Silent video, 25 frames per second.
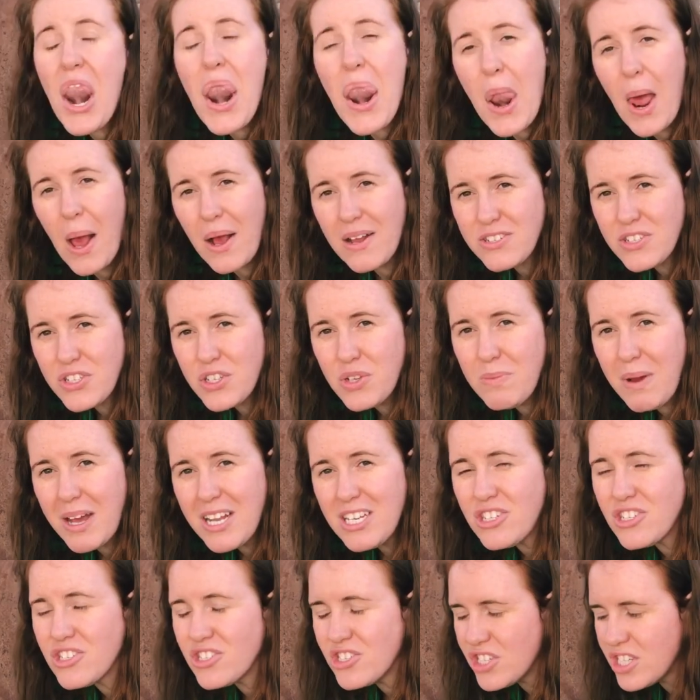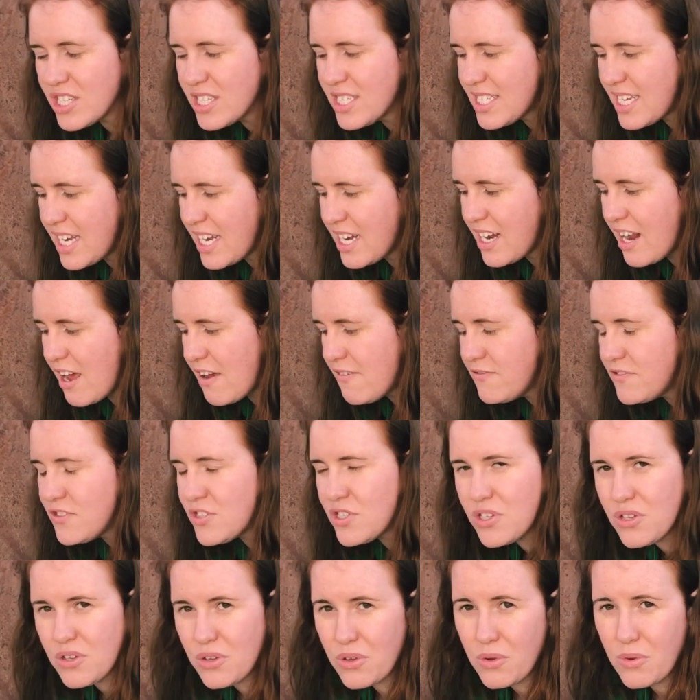not too much, just enough
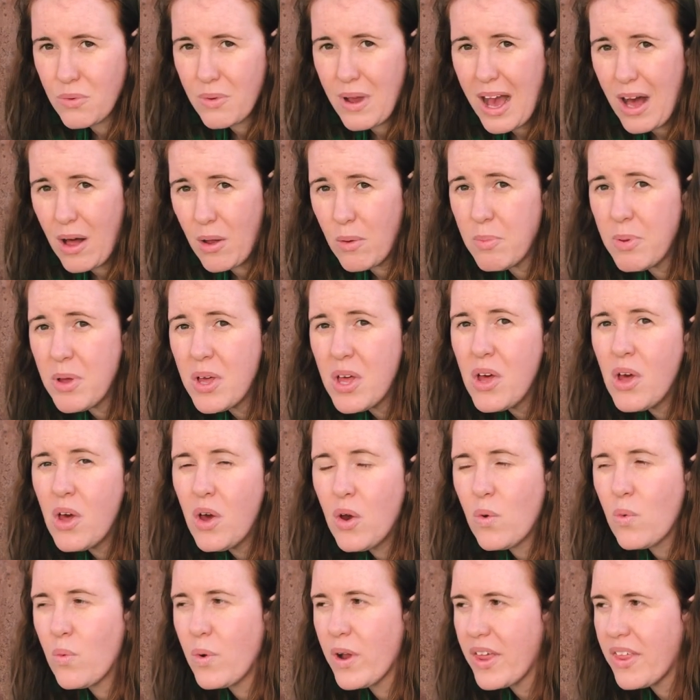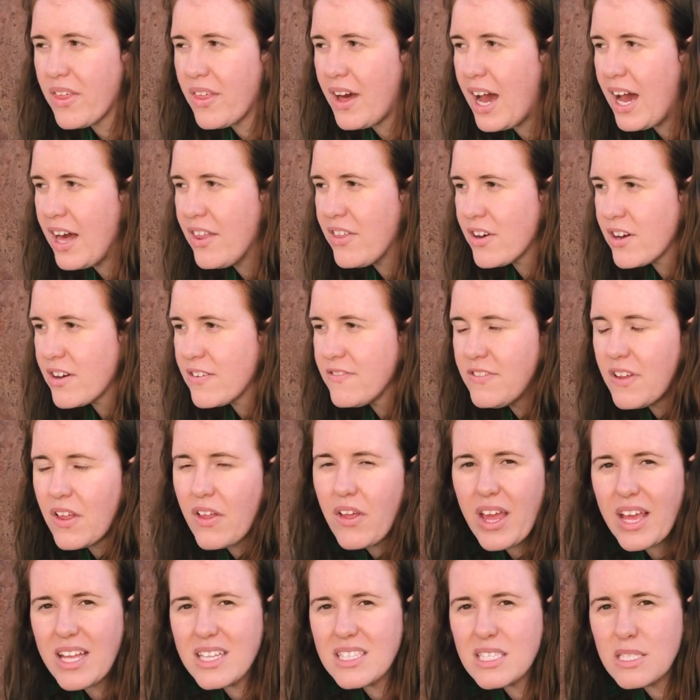to help with either
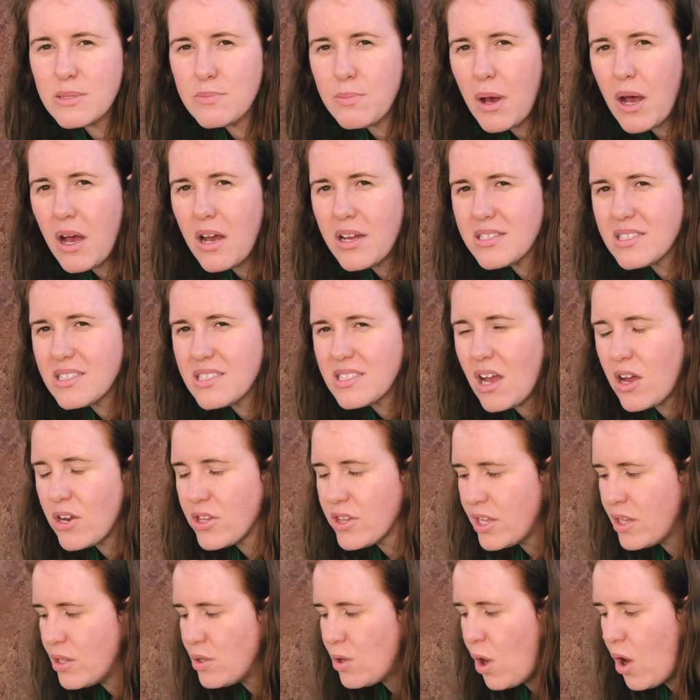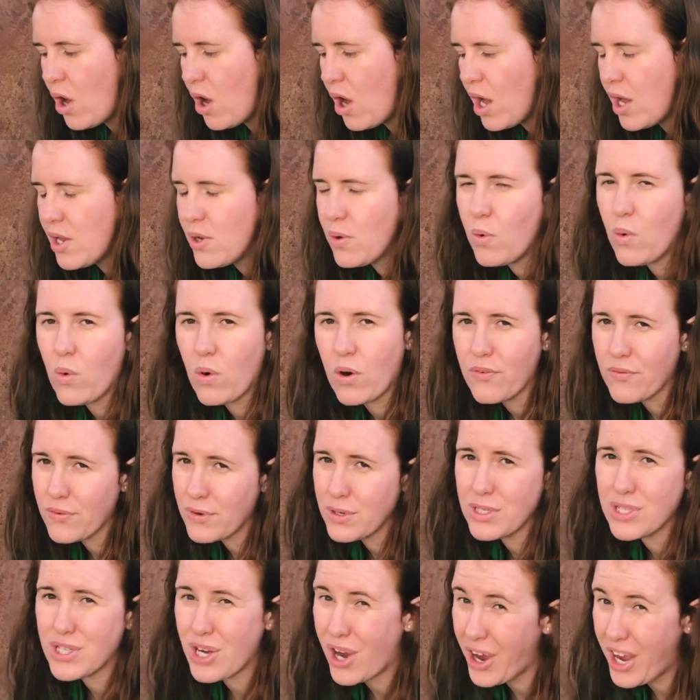filling in spots on the lawn or for
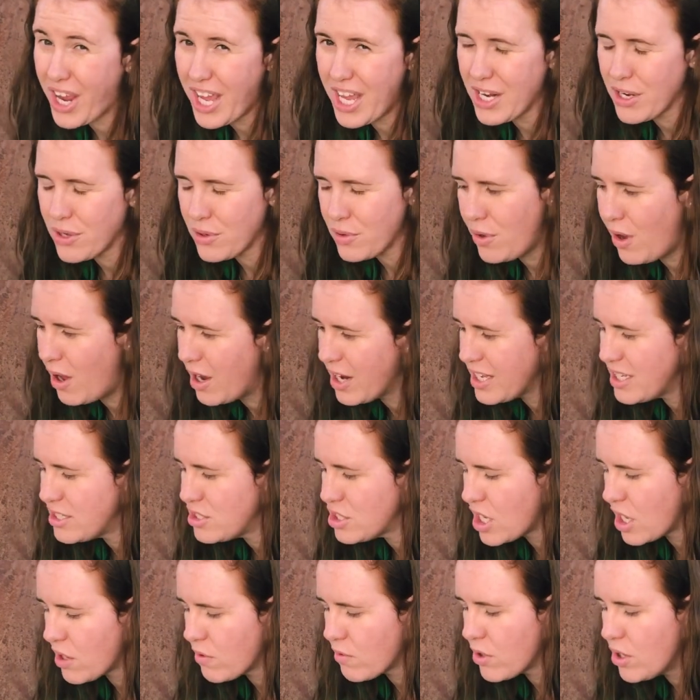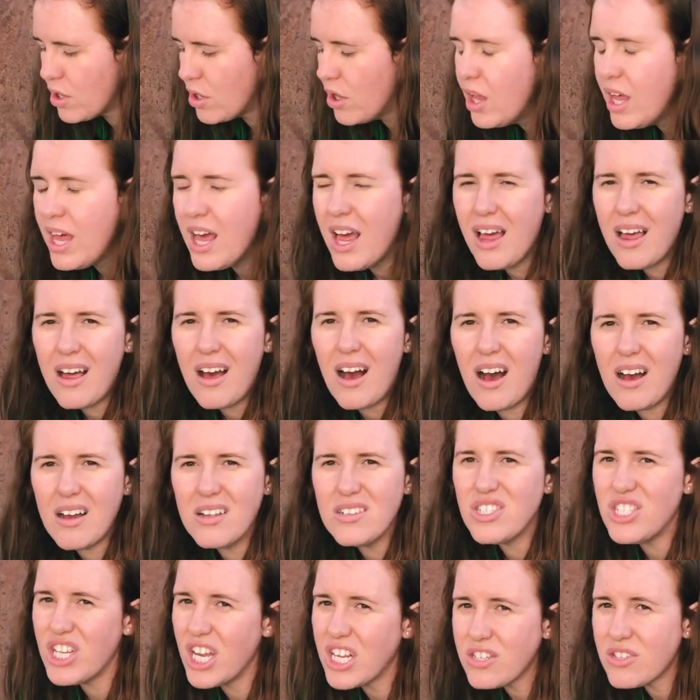starting a new lawn in general. Uh,
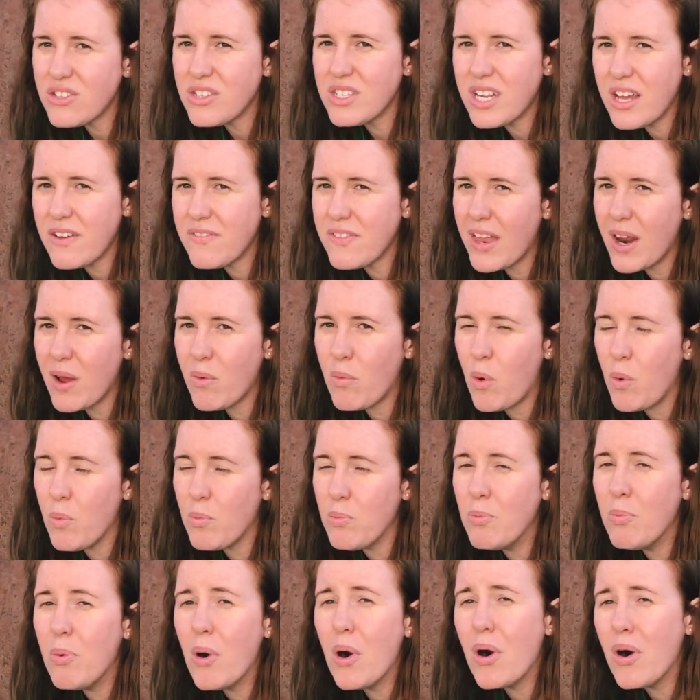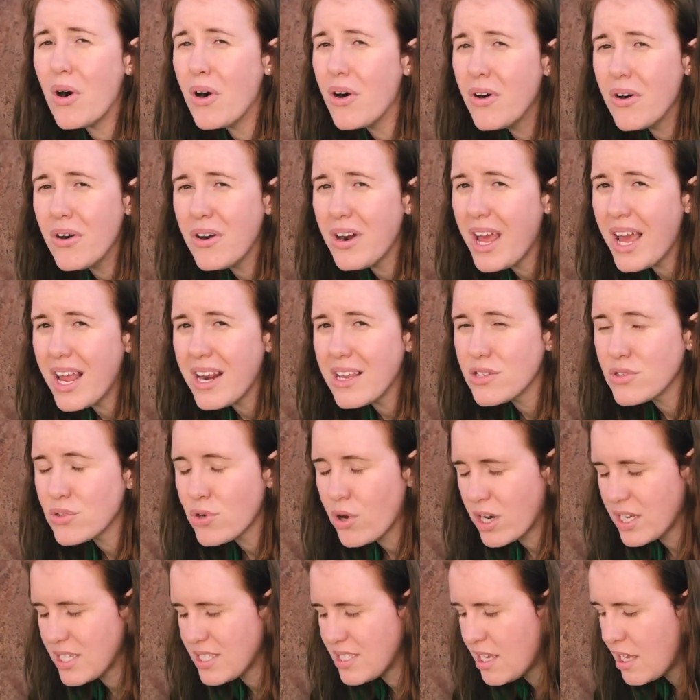gentle enough that it won't burn any
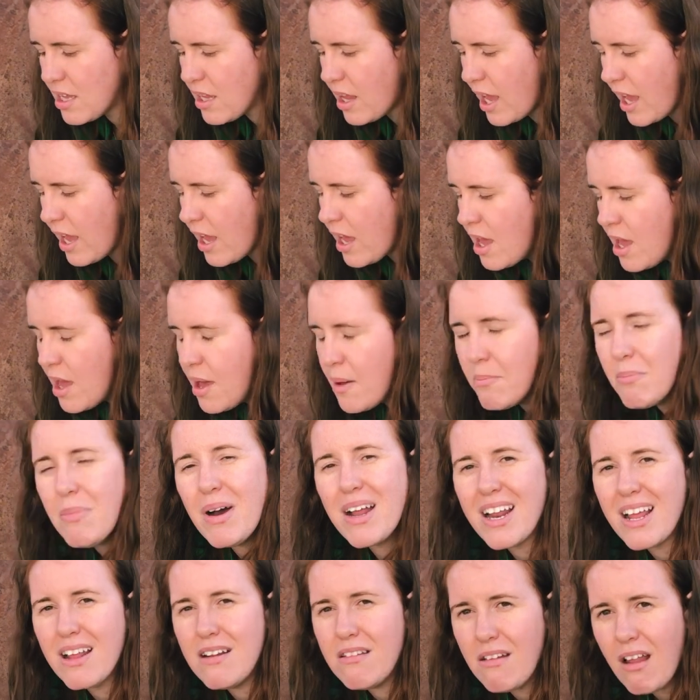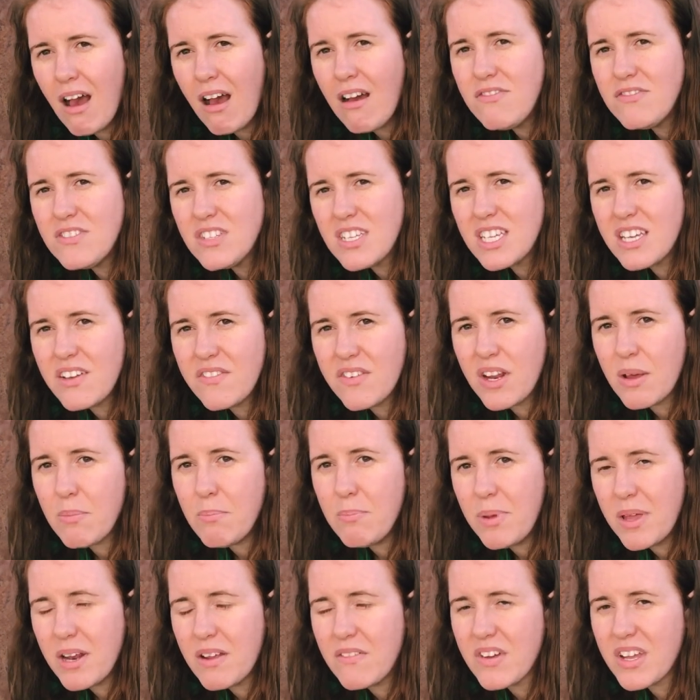sort of seedling, but enough to give it a
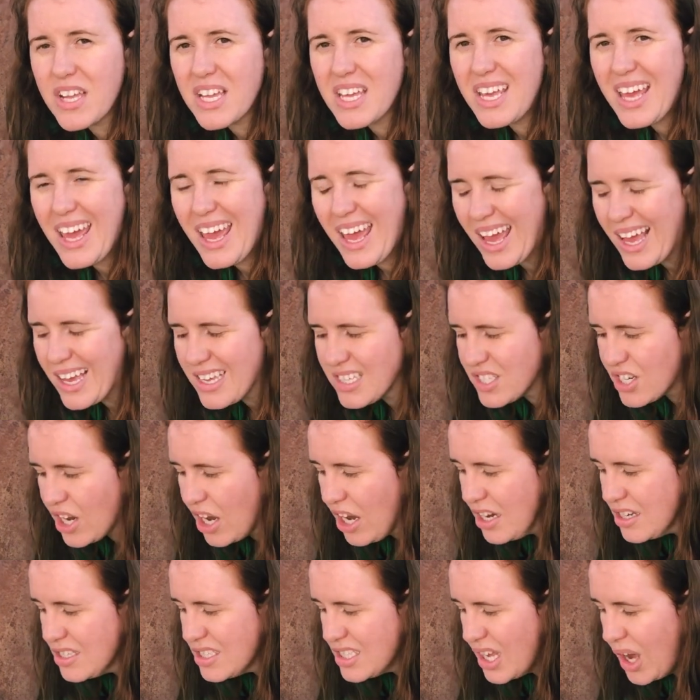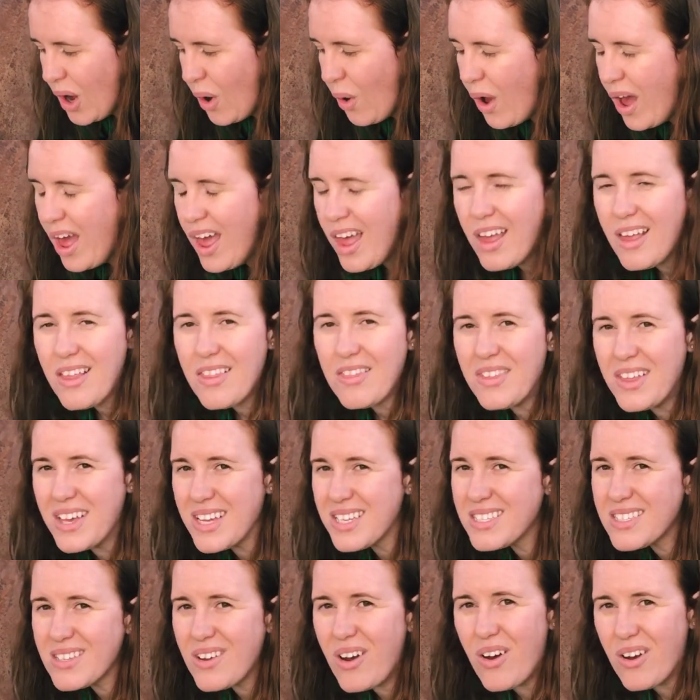bit of a kickstart. So
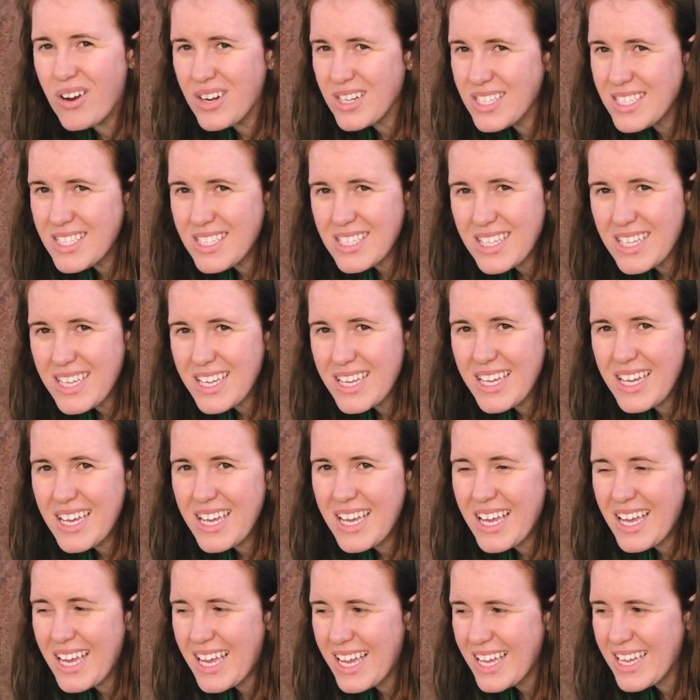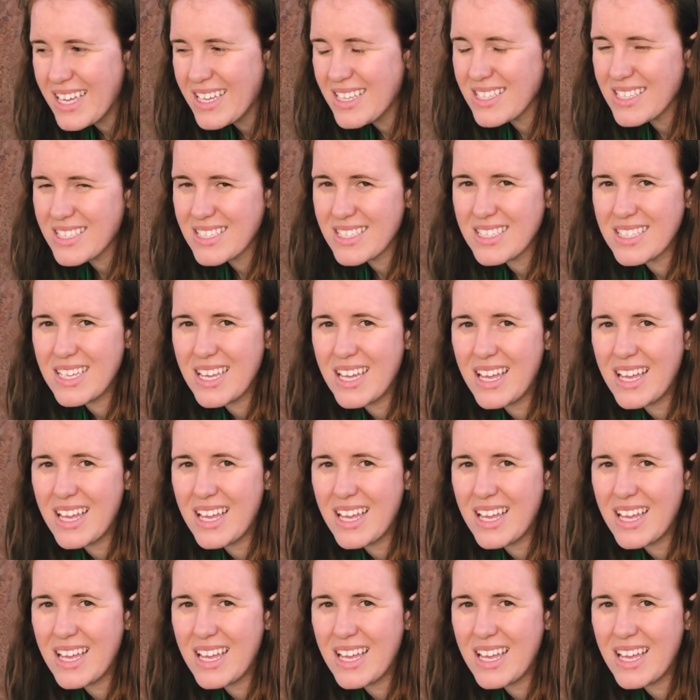this honestly is